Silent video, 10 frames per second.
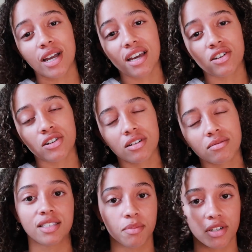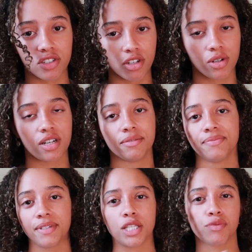candle. It smells so good.
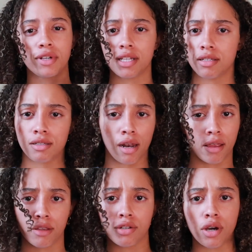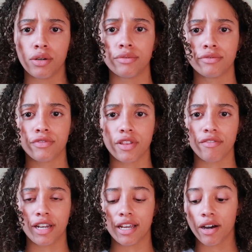It's really setting the tone for the
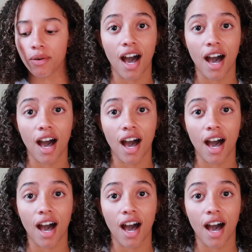video.